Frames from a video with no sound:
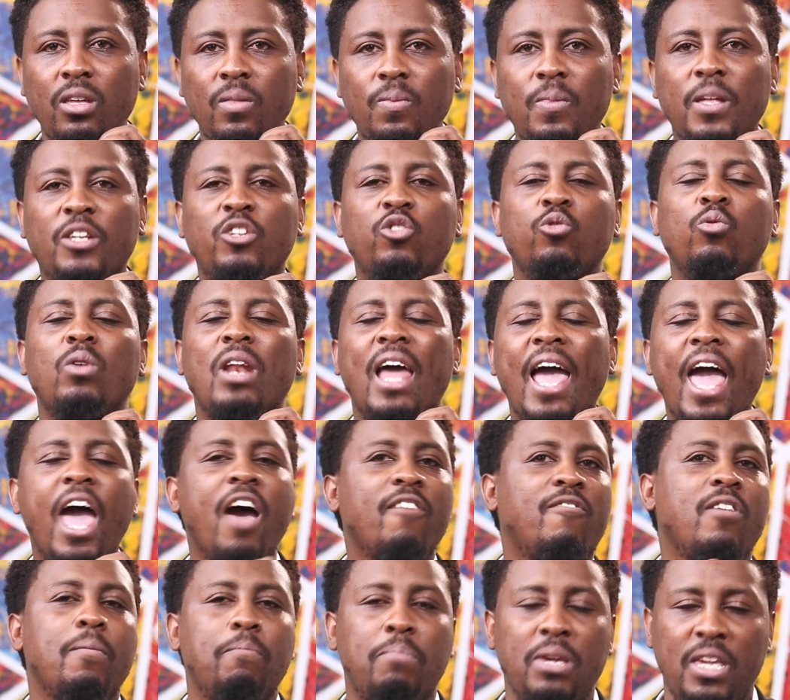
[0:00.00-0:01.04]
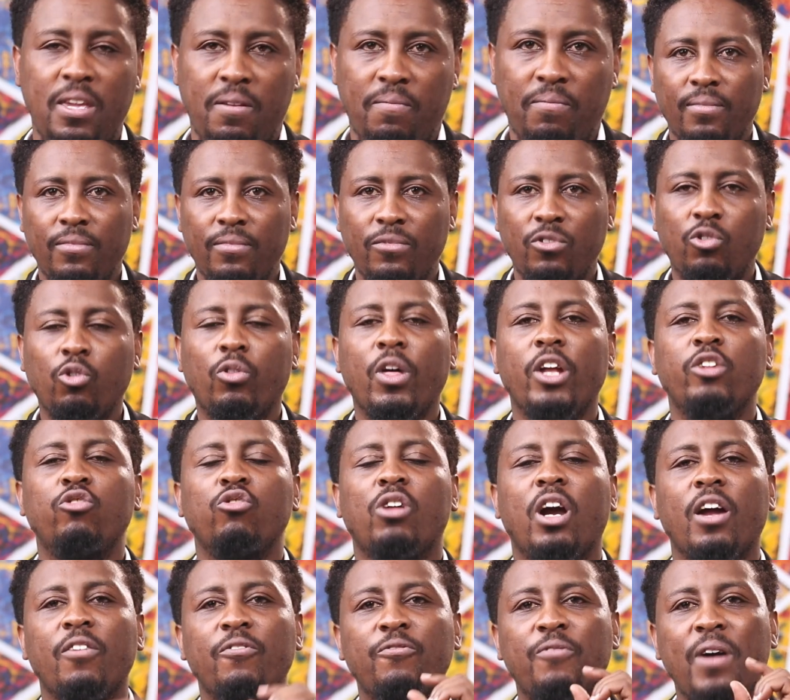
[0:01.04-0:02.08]
that you will ever be, so that you
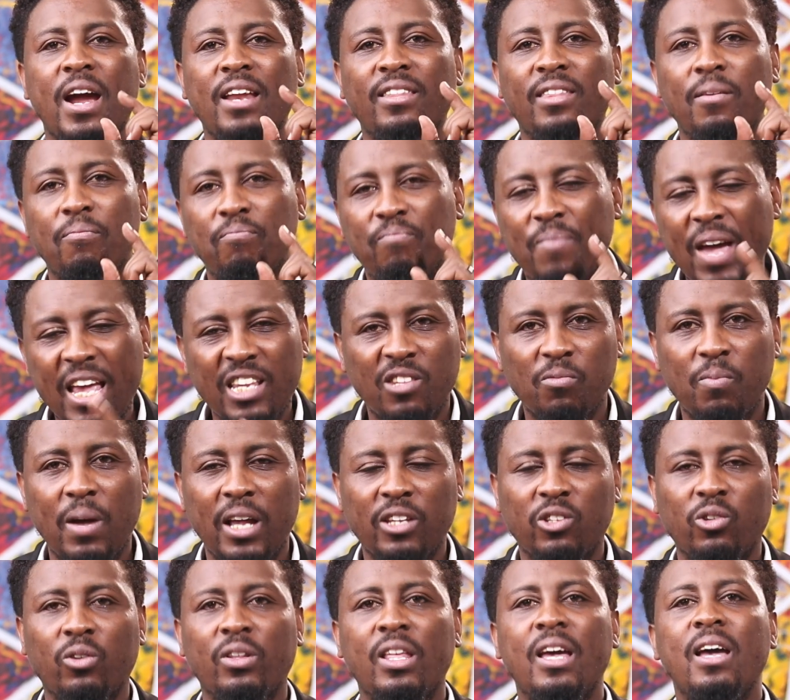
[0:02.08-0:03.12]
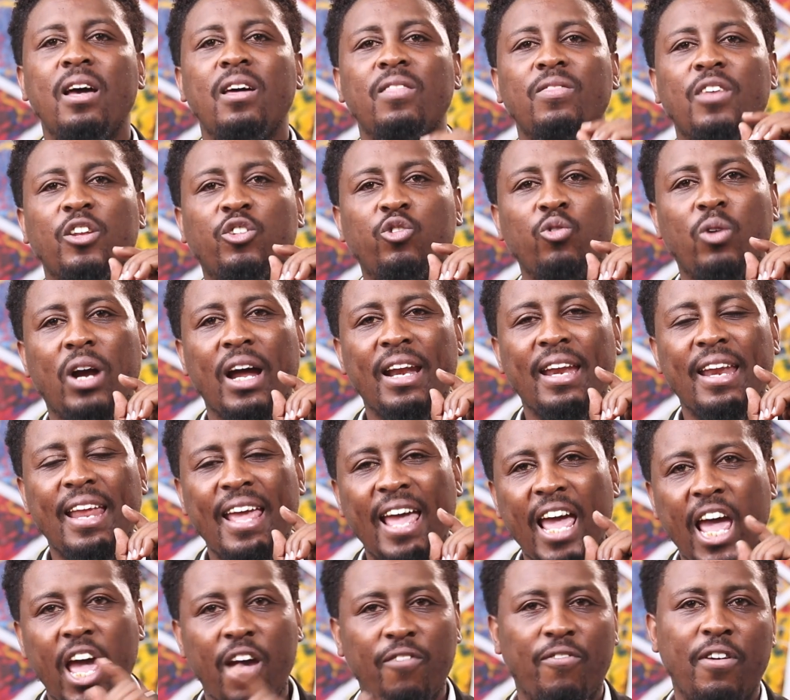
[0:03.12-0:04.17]
can find the best person that you can
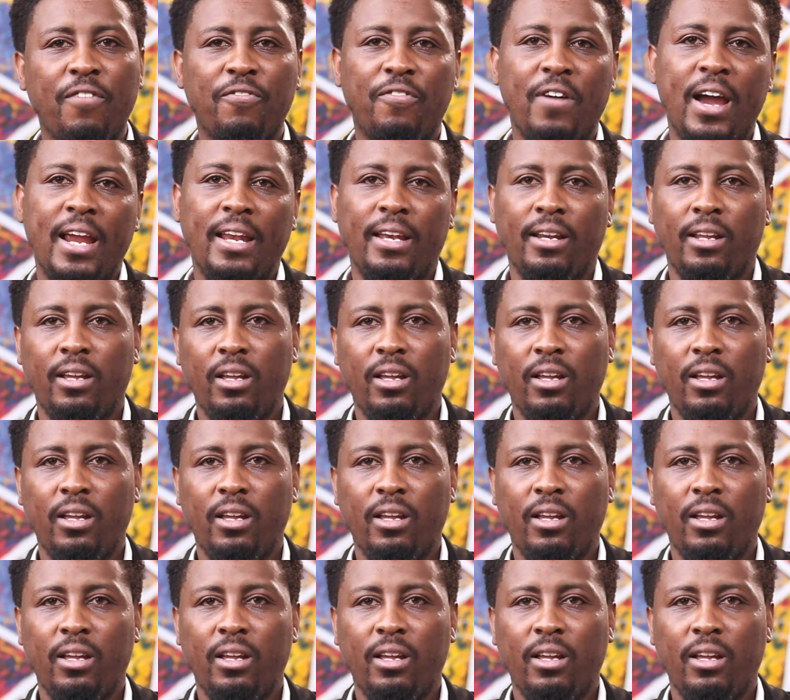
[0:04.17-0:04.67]
ever find